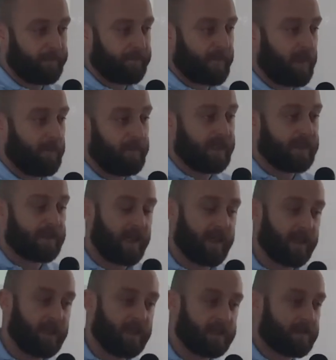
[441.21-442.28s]
but I
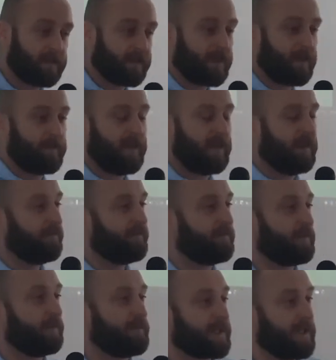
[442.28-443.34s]
got some info,
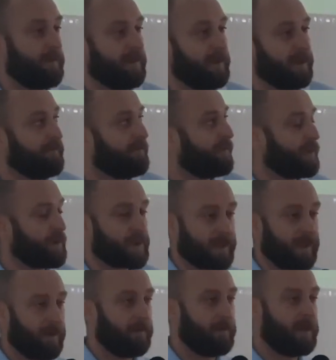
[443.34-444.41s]

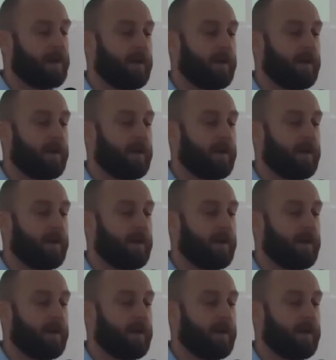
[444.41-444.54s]
some